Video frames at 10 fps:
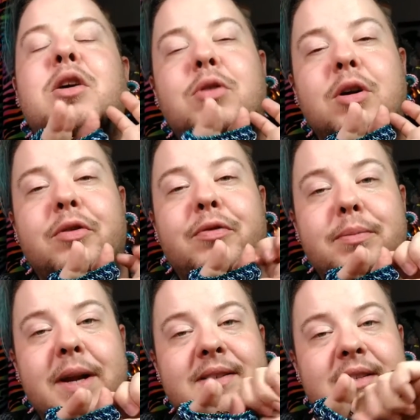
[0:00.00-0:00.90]
coworker
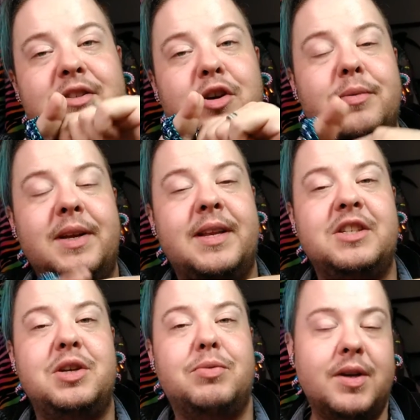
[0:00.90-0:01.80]
from Macy's told me
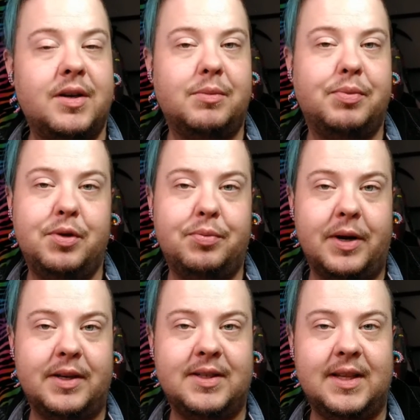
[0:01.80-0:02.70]
that she wanted a blue
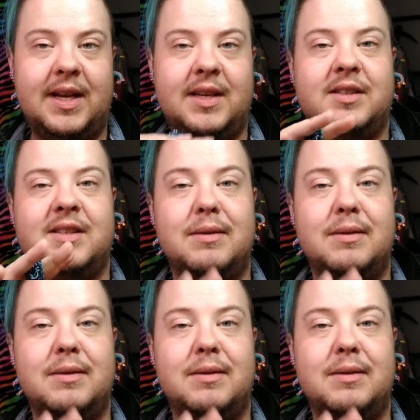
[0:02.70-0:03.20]
bracelet,